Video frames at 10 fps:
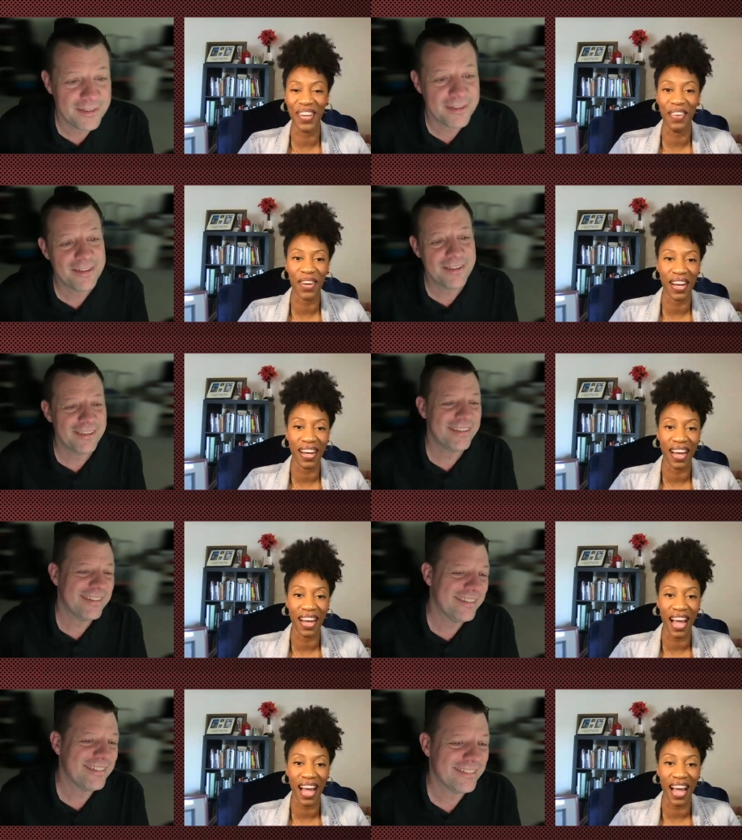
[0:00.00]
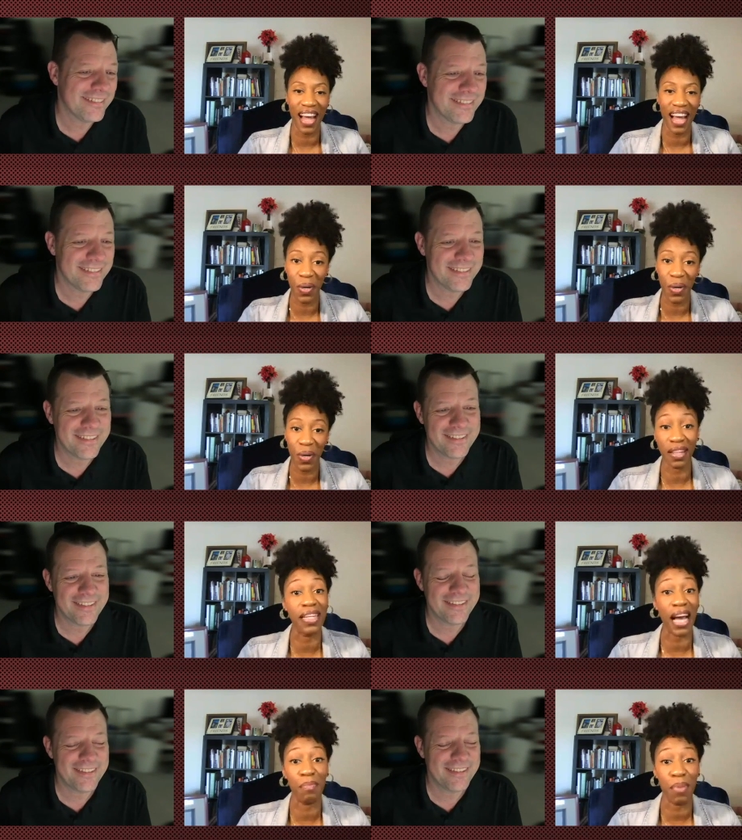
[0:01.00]
Speaker 1: we were I was working another
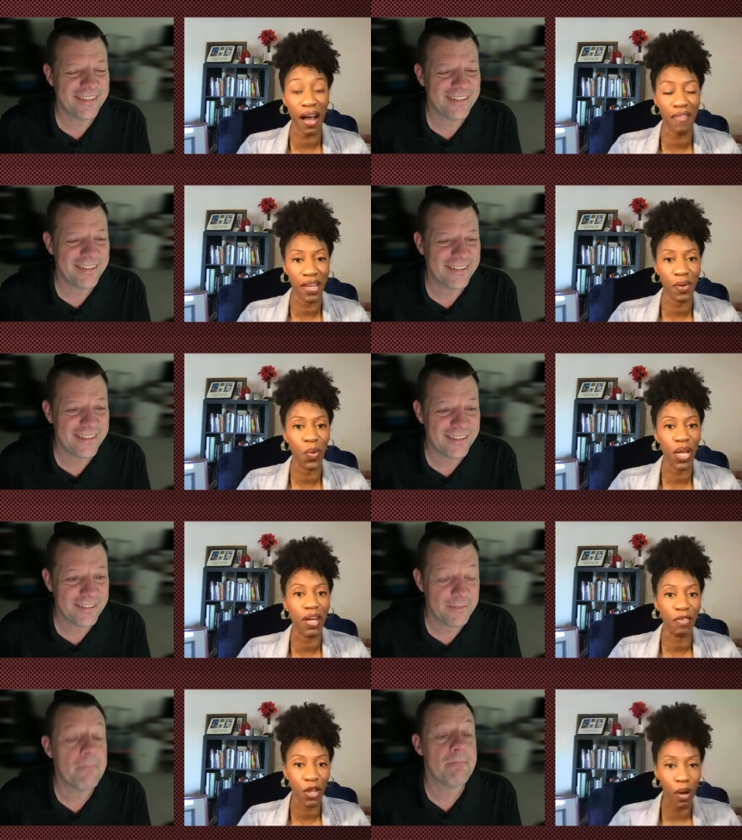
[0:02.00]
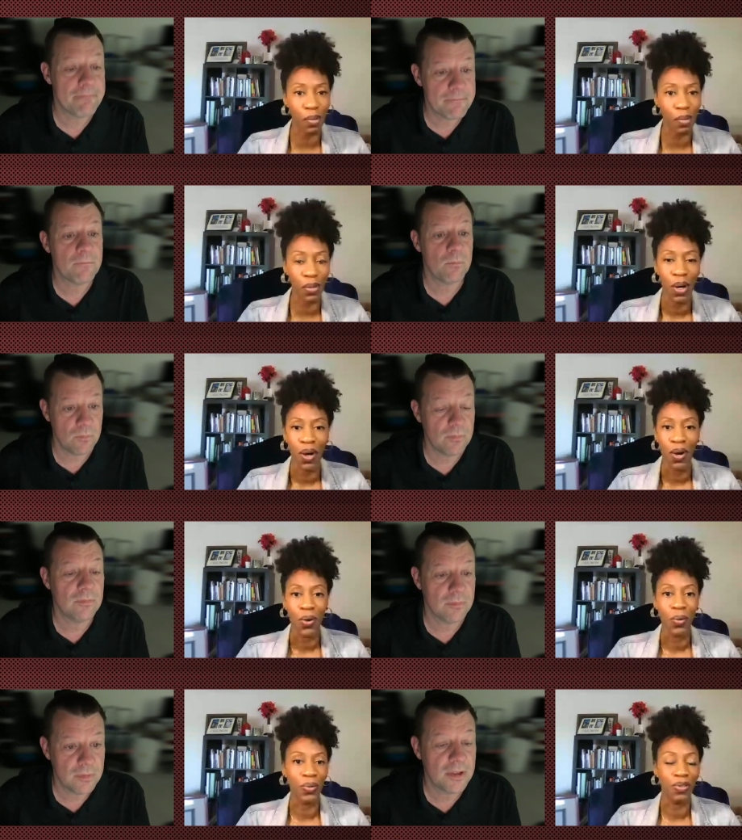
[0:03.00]
nonprofit, One Love Global,
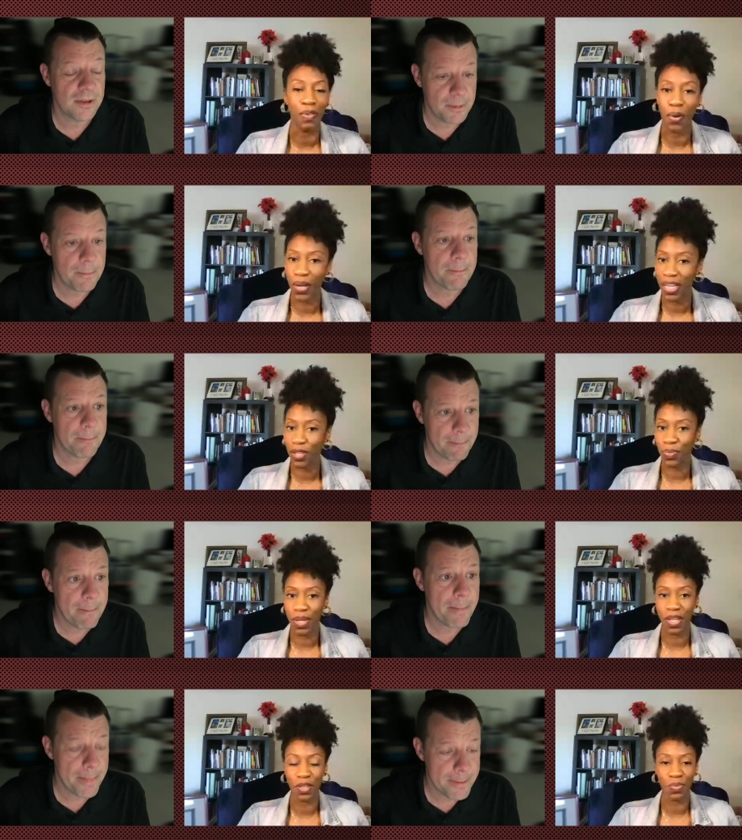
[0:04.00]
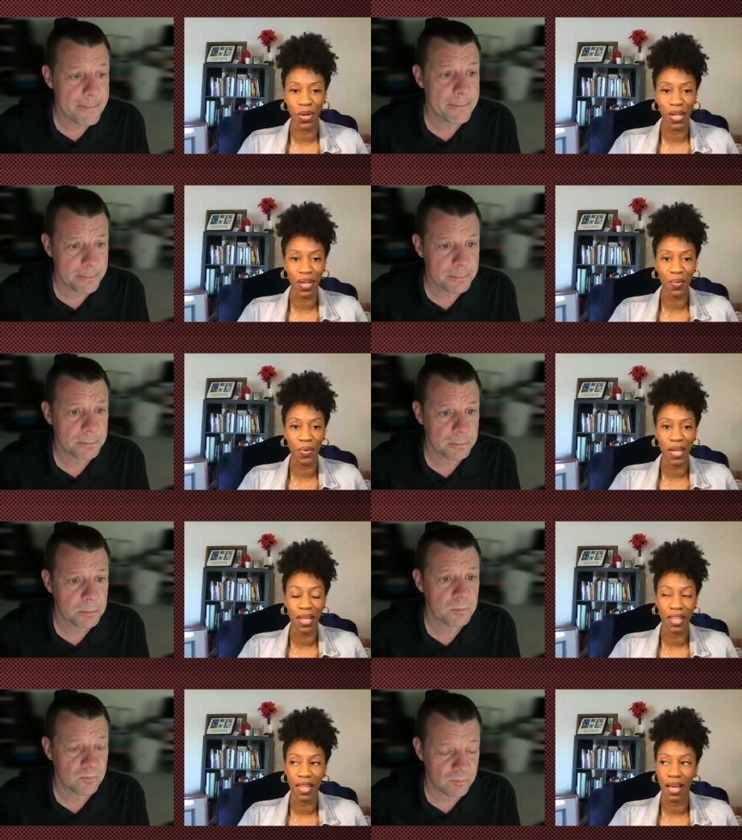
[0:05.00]
whose focus was working
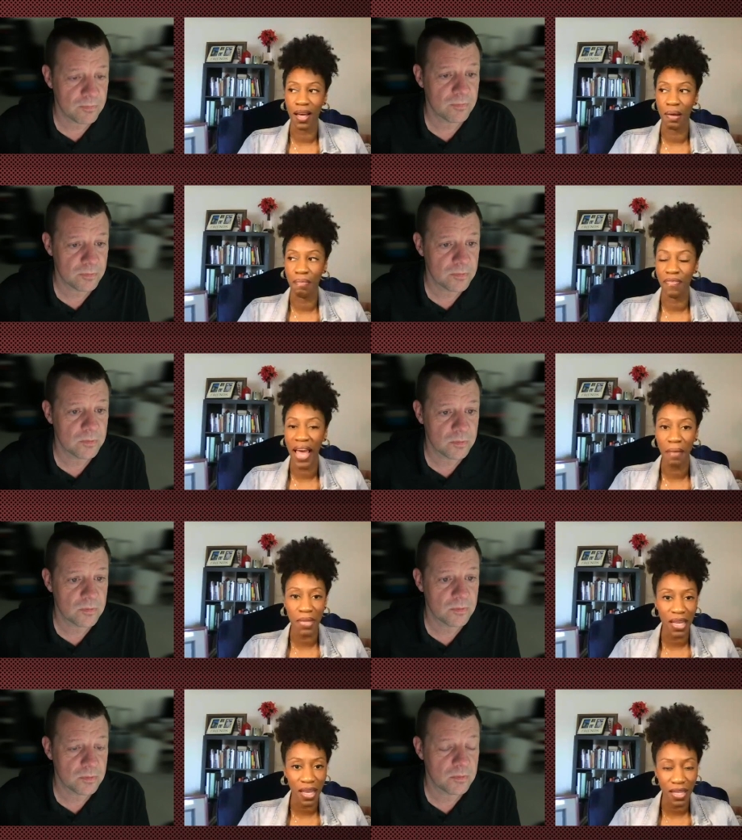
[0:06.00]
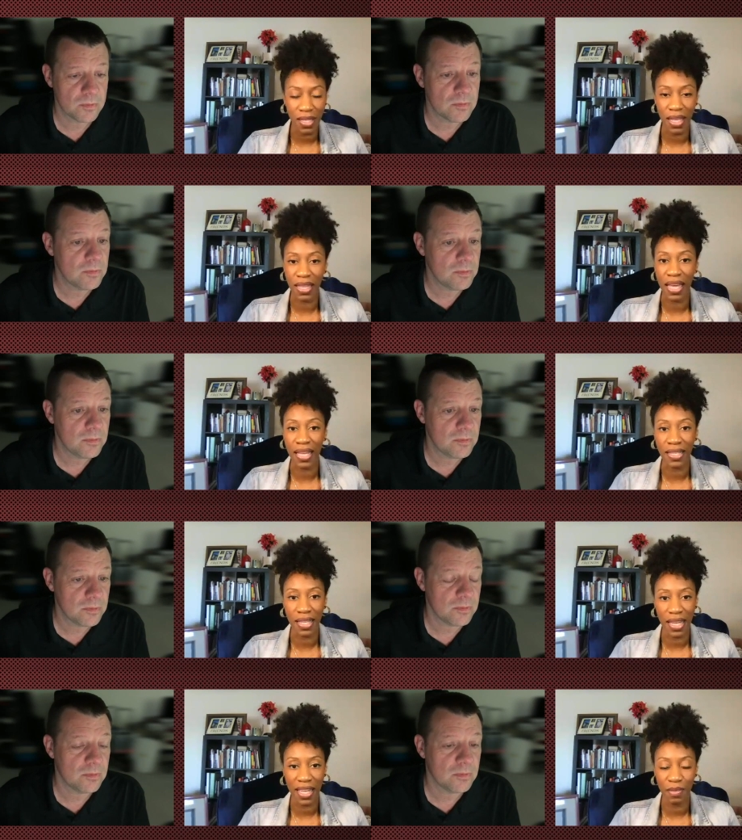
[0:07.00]
with um, families and
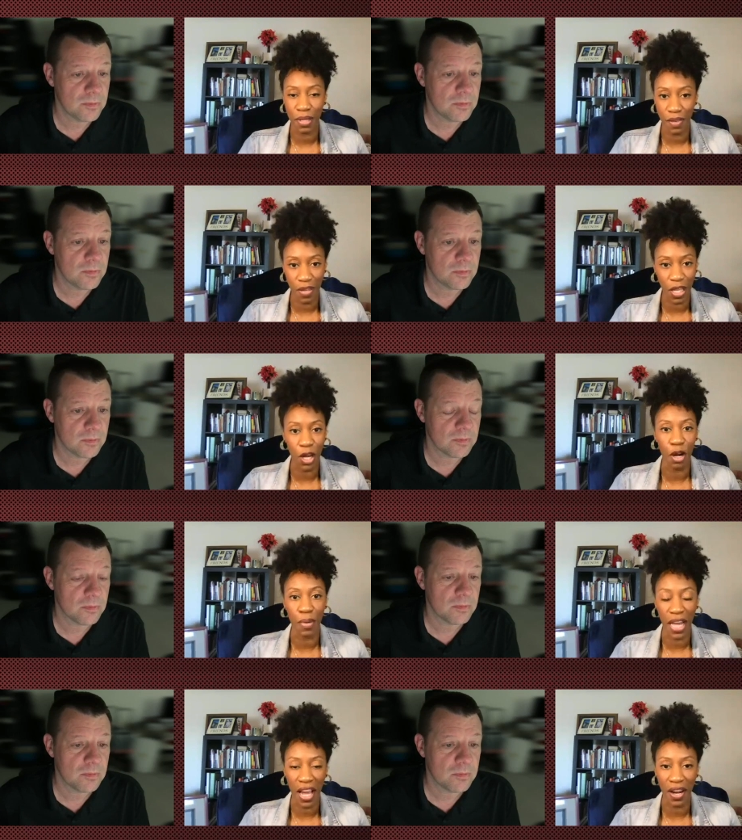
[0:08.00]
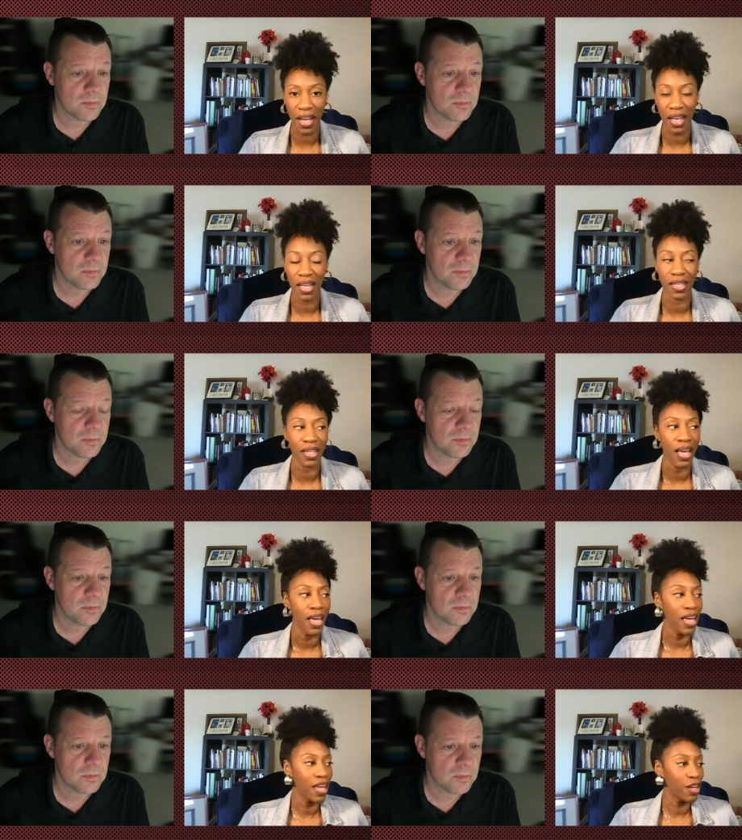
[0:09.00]
Lansing, specifically urban areas,
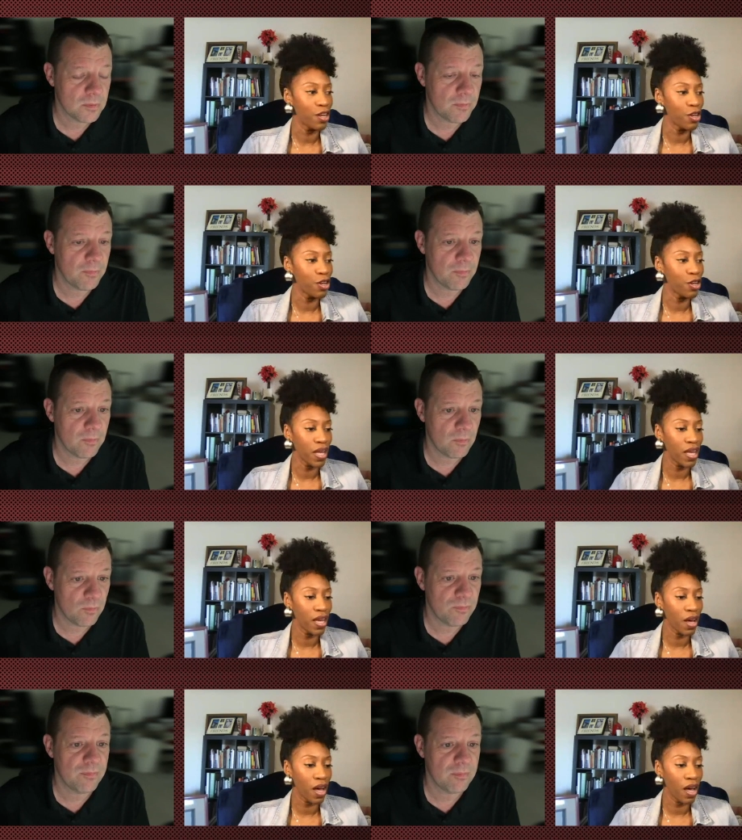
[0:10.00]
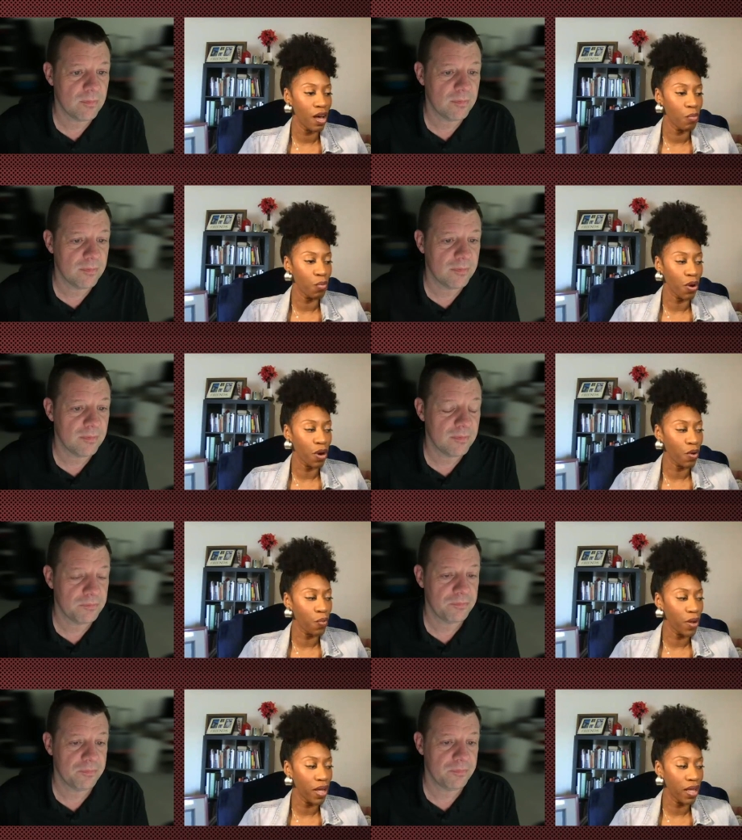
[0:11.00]
and doing um, work
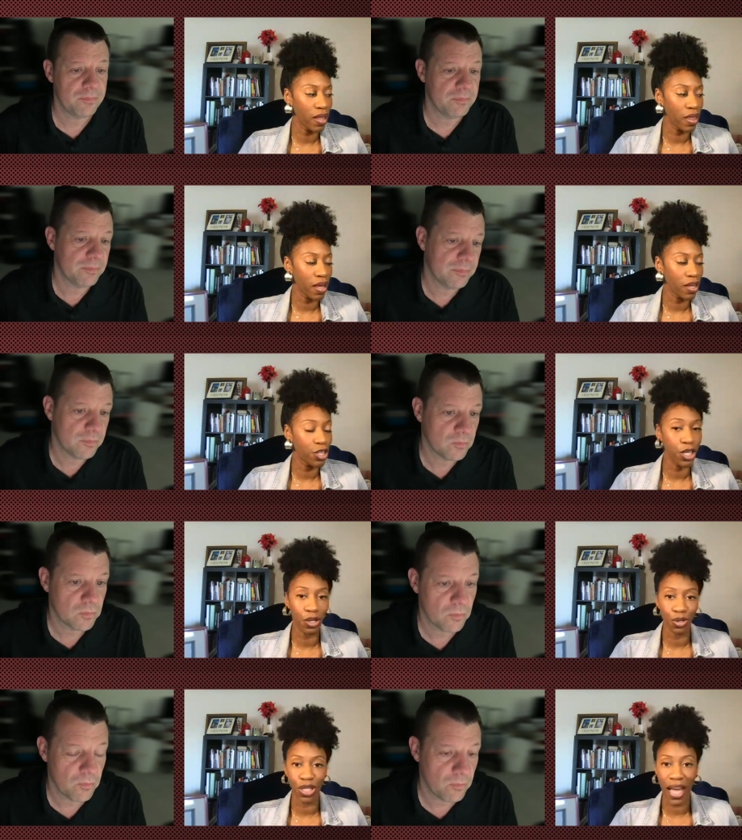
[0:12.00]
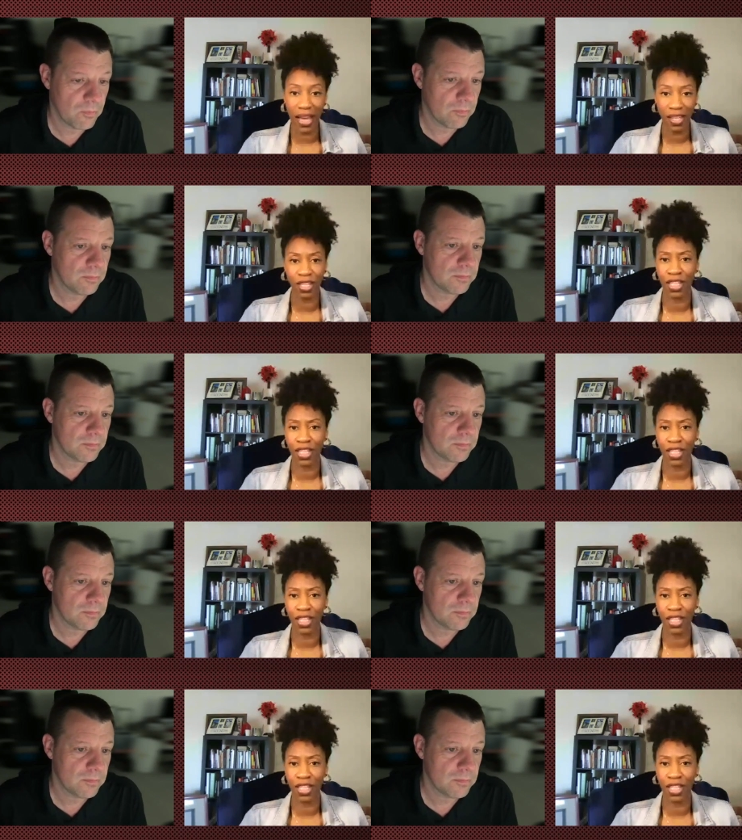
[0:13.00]
with uh, children ages